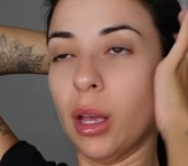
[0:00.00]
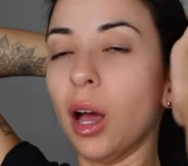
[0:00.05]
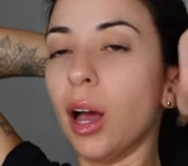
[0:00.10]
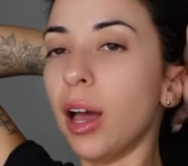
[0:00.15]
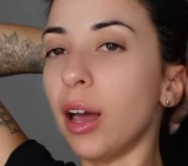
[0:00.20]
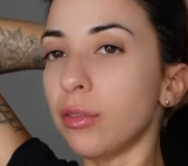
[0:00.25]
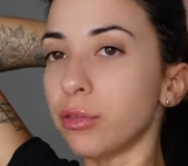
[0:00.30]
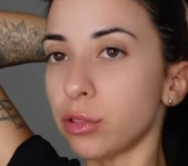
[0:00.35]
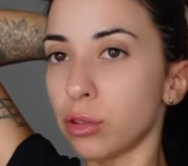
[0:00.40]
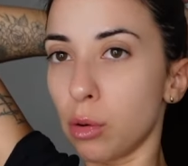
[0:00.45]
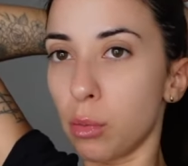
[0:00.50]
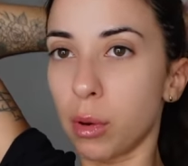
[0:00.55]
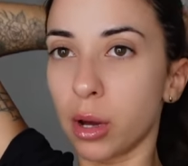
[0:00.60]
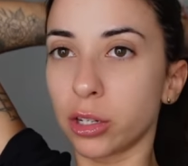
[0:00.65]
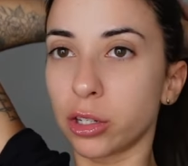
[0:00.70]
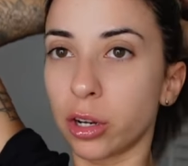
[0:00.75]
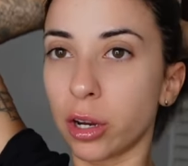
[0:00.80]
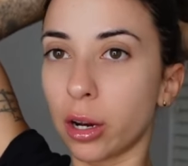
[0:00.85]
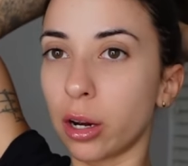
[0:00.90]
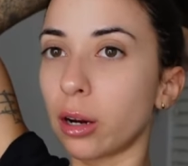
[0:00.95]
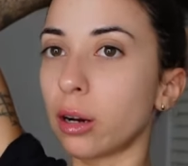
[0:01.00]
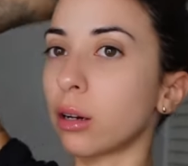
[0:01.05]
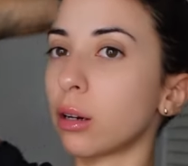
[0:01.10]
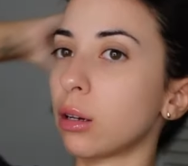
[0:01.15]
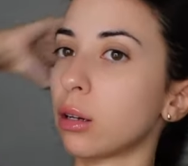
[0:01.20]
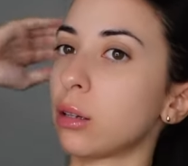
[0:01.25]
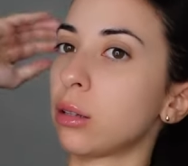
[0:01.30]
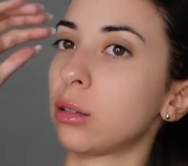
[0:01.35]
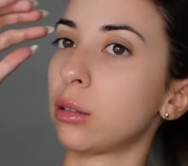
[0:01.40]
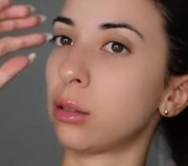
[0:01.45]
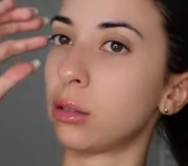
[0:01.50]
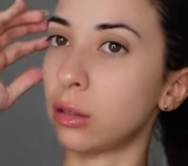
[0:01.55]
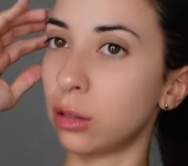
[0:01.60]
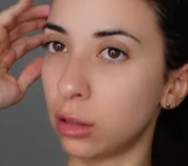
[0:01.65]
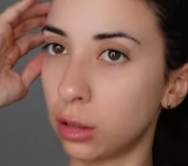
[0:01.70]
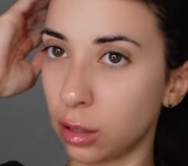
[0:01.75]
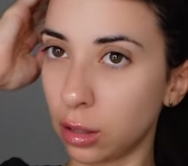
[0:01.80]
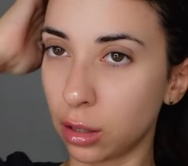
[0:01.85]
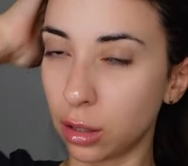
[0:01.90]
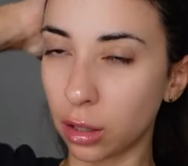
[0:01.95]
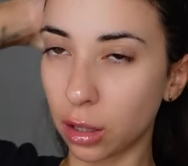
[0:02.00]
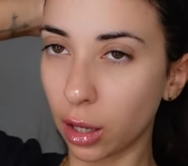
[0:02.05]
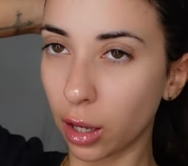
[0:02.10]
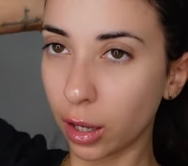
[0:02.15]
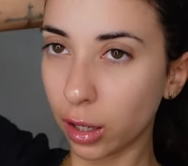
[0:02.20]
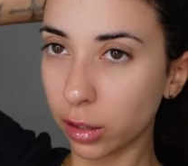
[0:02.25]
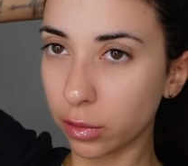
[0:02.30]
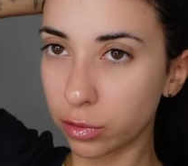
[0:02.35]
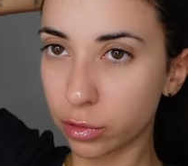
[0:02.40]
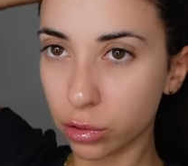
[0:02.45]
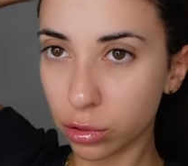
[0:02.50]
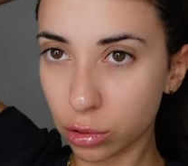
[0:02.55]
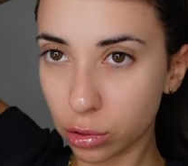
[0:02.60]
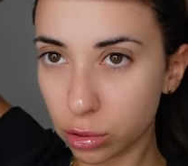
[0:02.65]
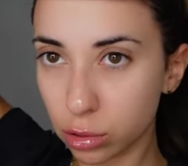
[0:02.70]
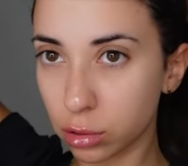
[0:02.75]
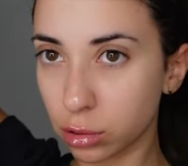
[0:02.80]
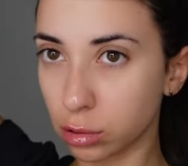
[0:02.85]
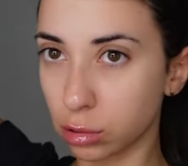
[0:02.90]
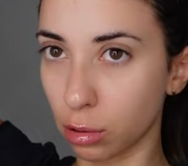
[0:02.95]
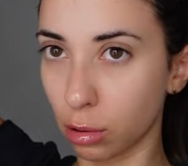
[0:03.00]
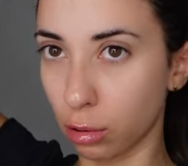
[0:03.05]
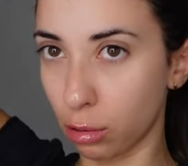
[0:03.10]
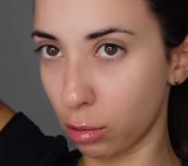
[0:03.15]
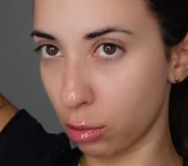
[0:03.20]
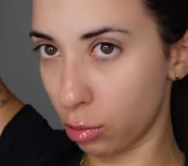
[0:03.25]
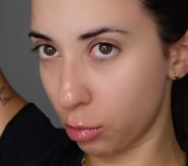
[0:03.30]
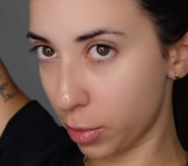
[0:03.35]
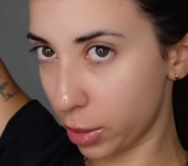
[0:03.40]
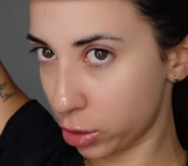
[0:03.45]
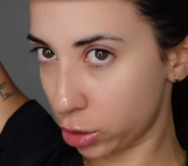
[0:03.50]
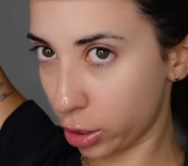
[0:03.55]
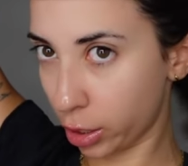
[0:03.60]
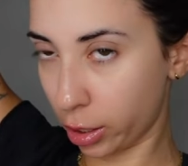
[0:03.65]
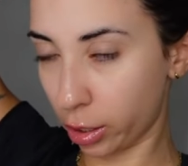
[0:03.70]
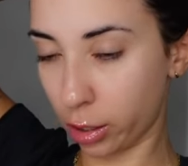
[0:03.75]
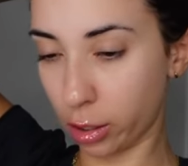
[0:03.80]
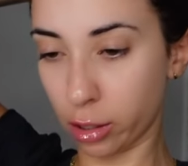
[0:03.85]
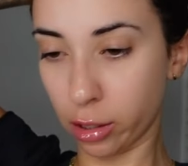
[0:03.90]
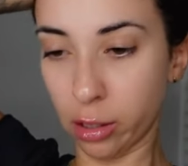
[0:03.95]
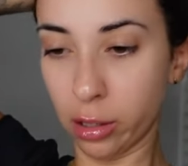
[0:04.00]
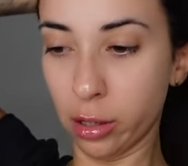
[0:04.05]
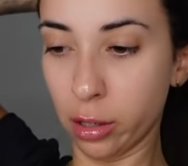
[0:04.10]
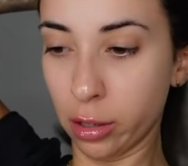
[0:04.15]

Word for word: I have so much hair. I have so much hair.